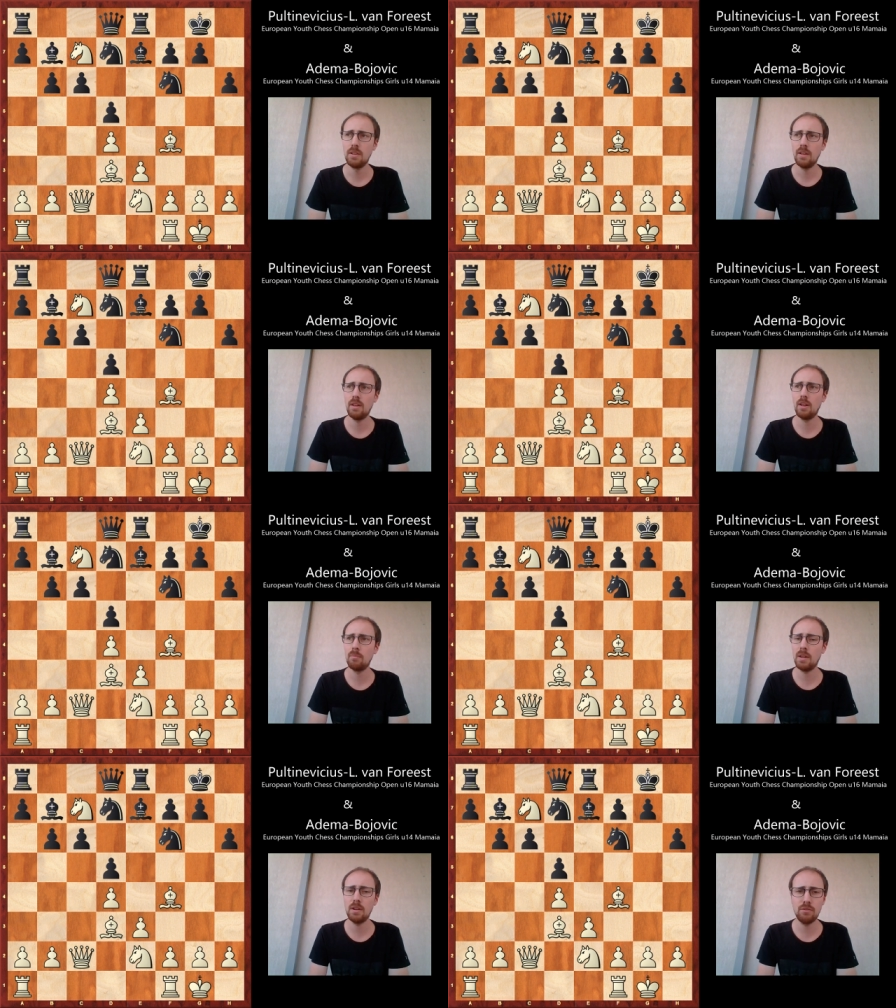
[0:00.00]
Um,
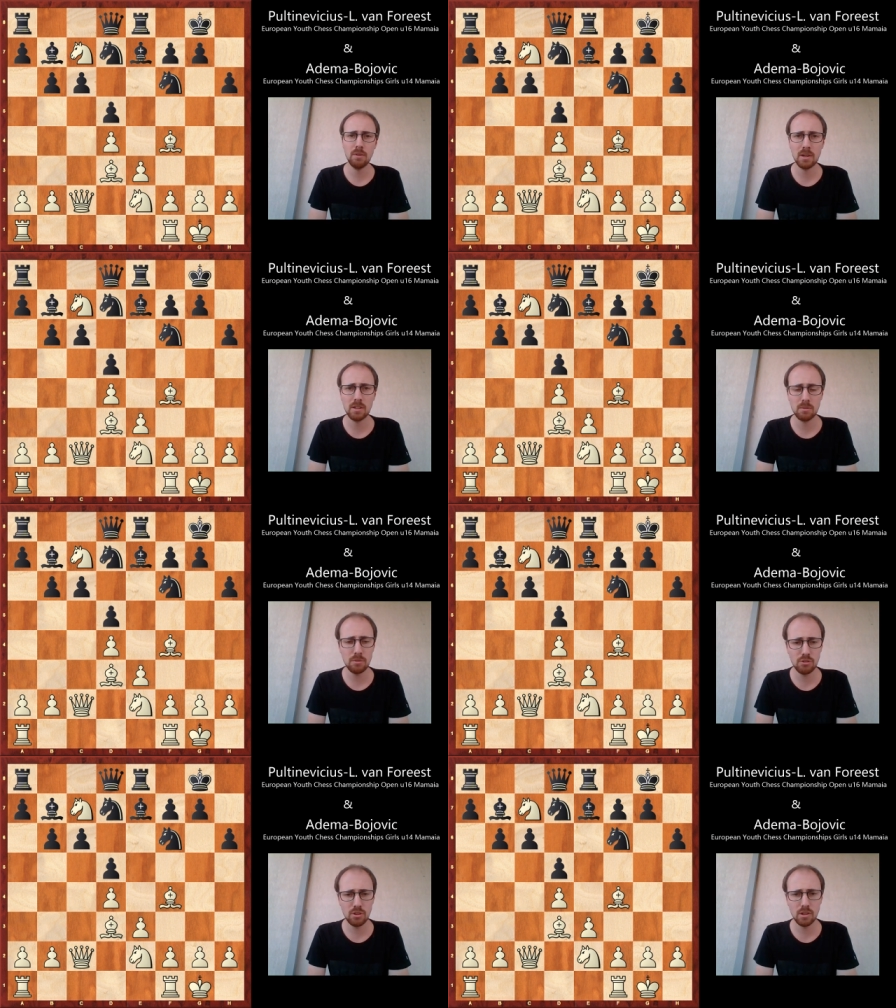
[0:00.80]
any feedback is
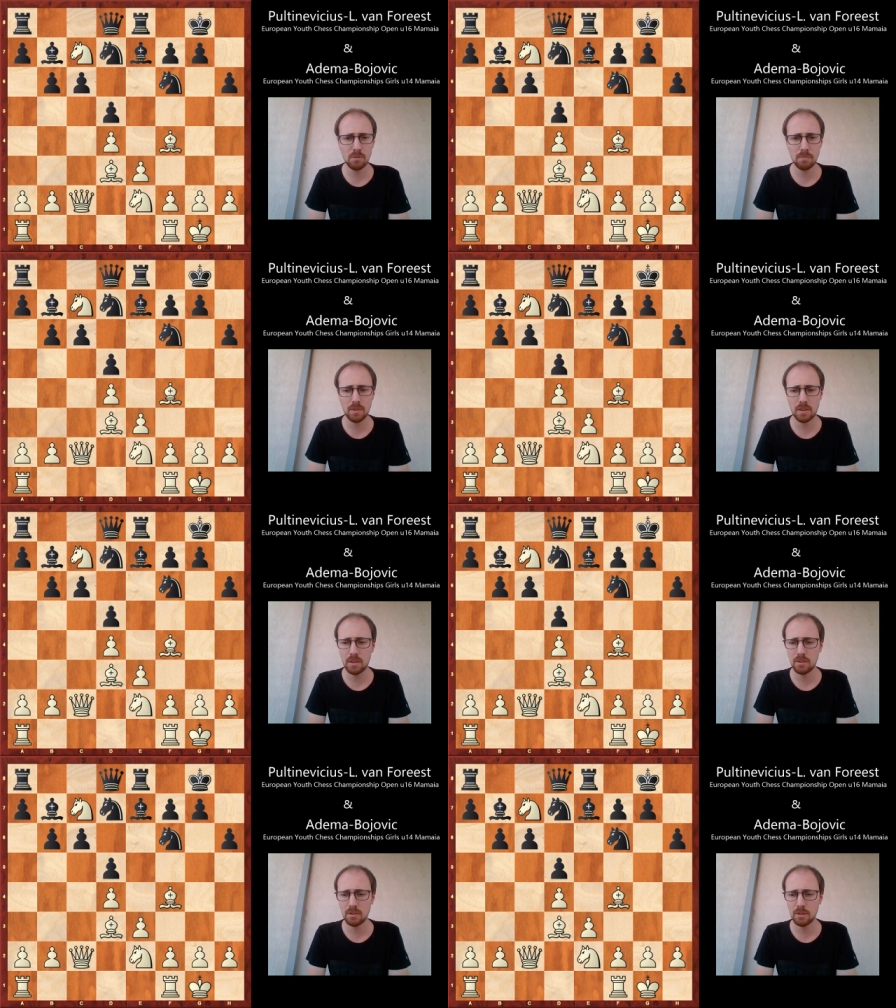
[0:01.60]
appreciated,
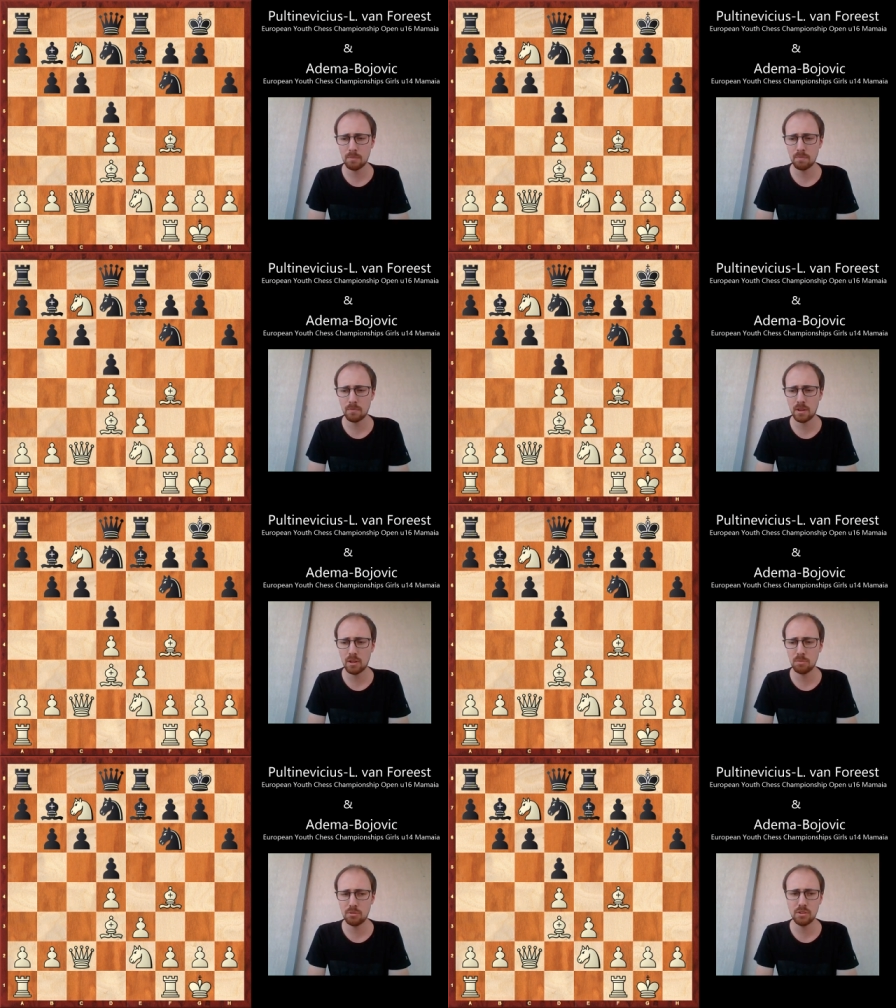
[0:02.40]
and um, I
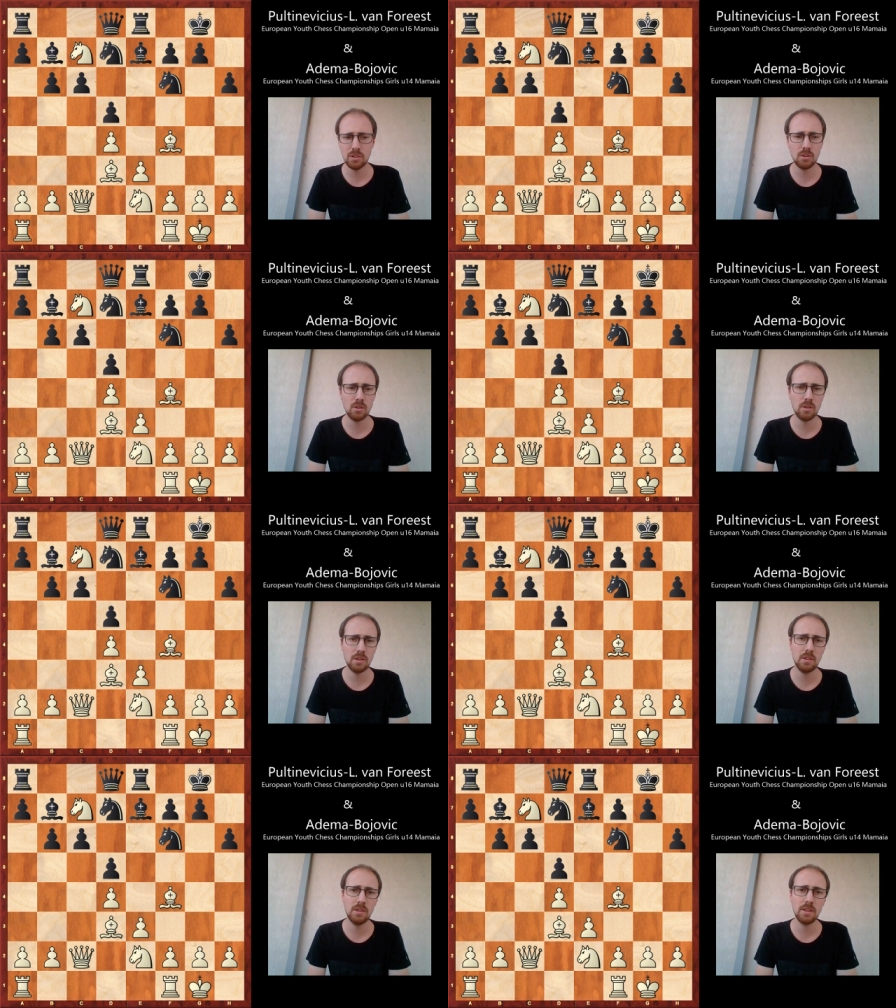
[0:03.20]
hope to see you all
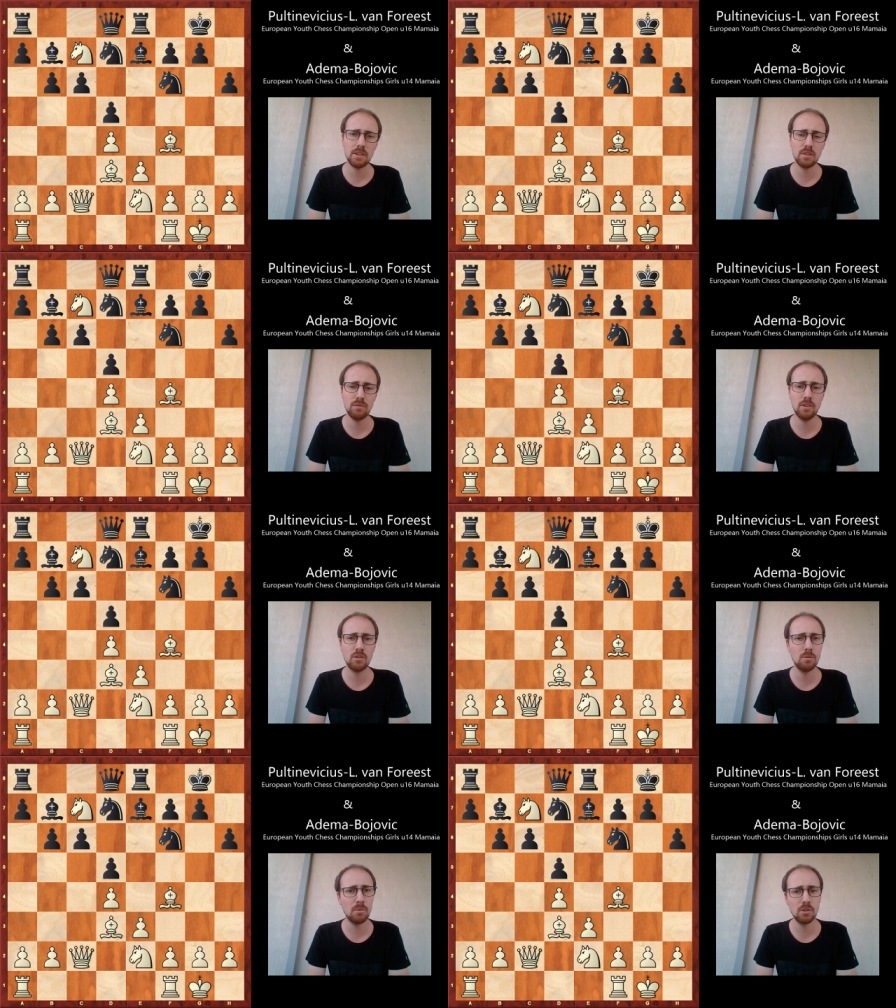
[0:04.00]
in the next video
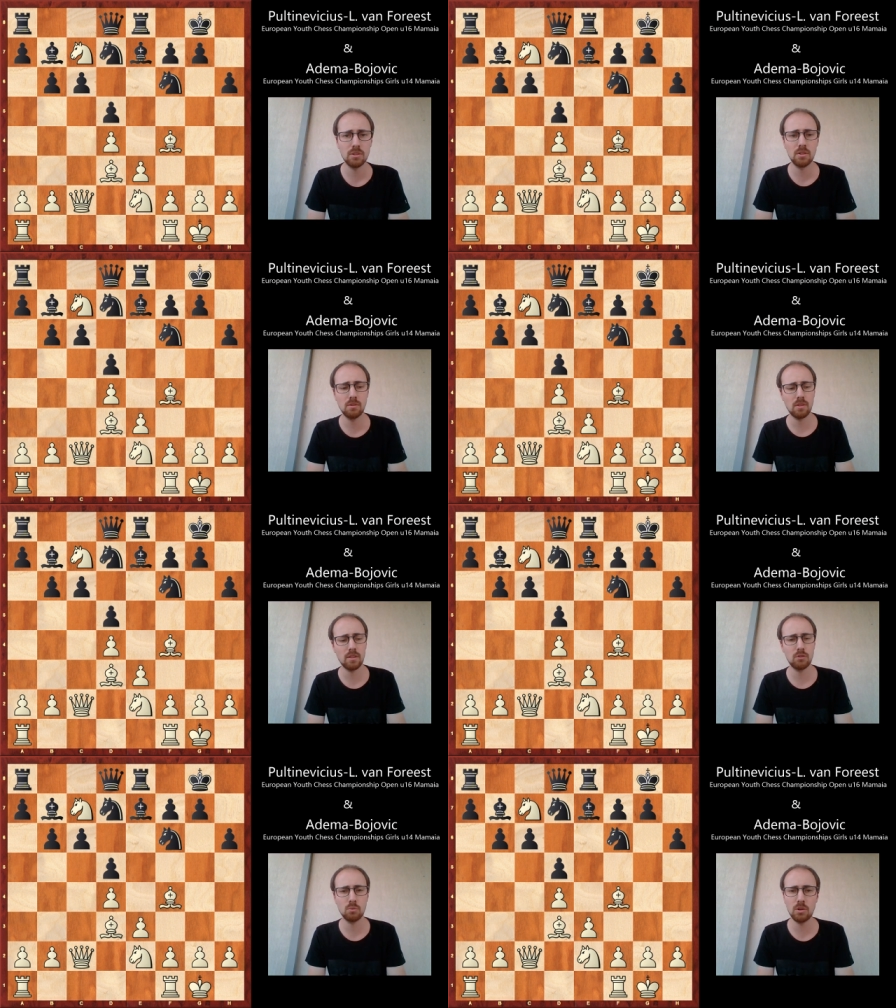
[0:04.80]
report. So
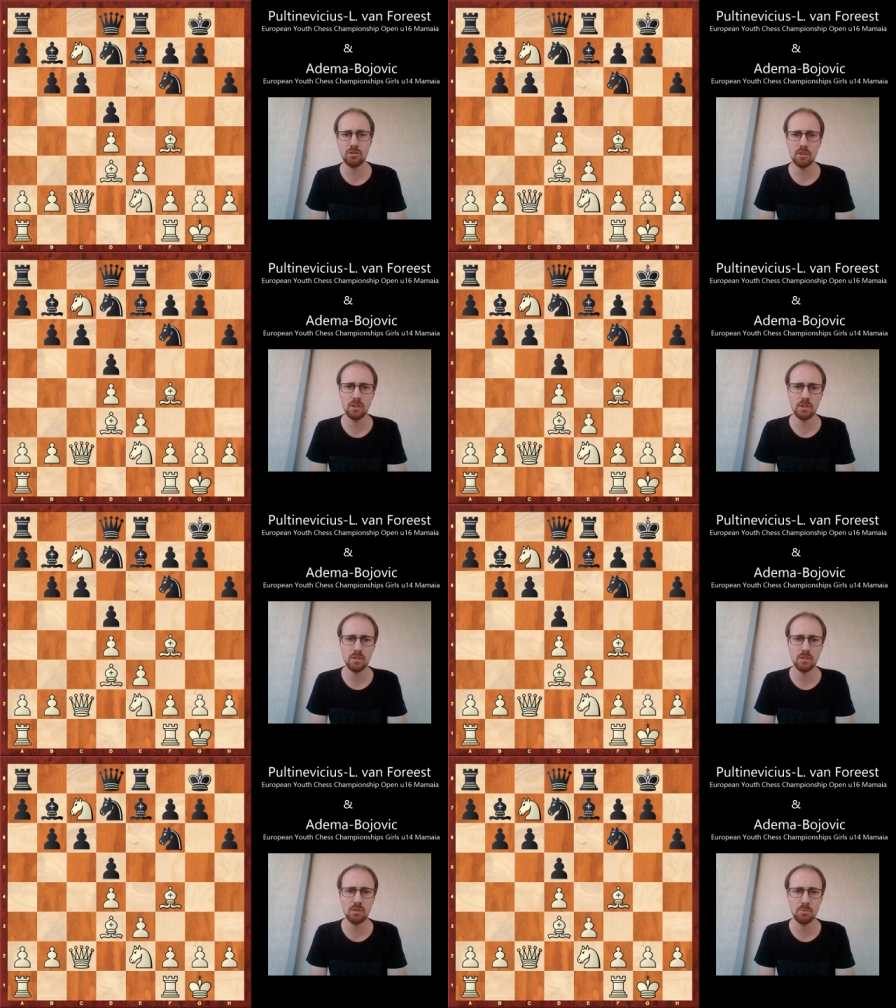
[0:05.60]
thanks for watching
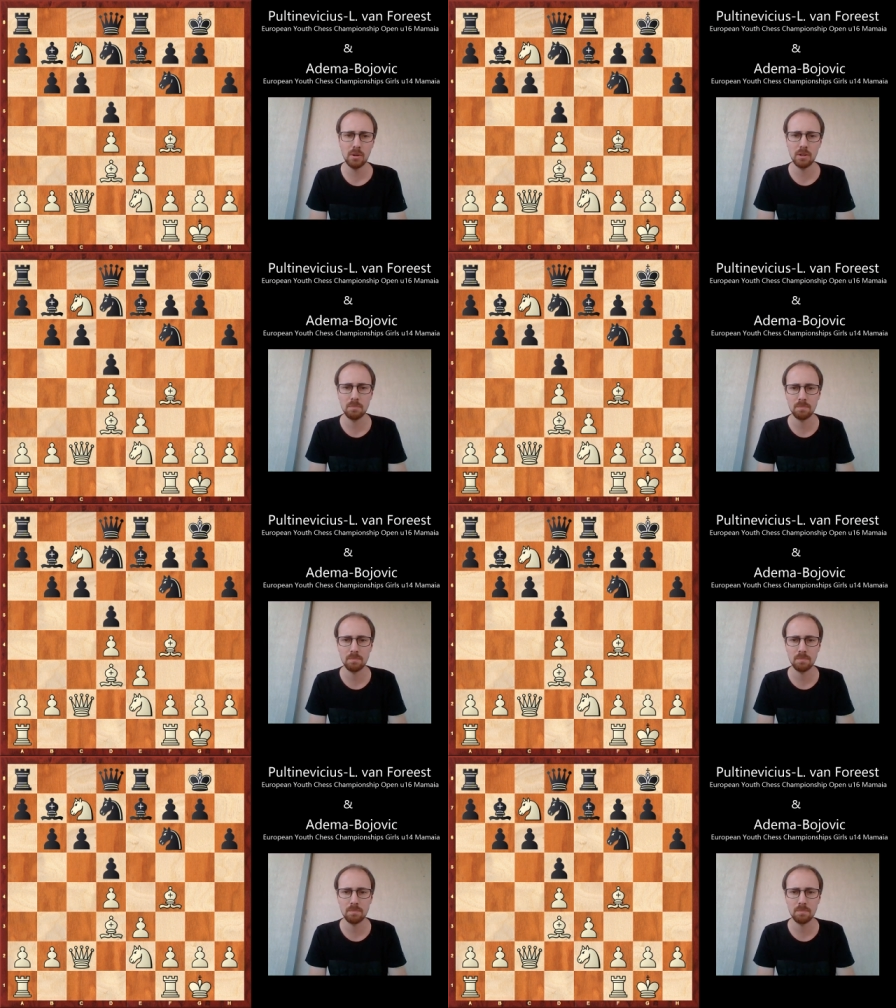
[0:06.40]
and goodbye.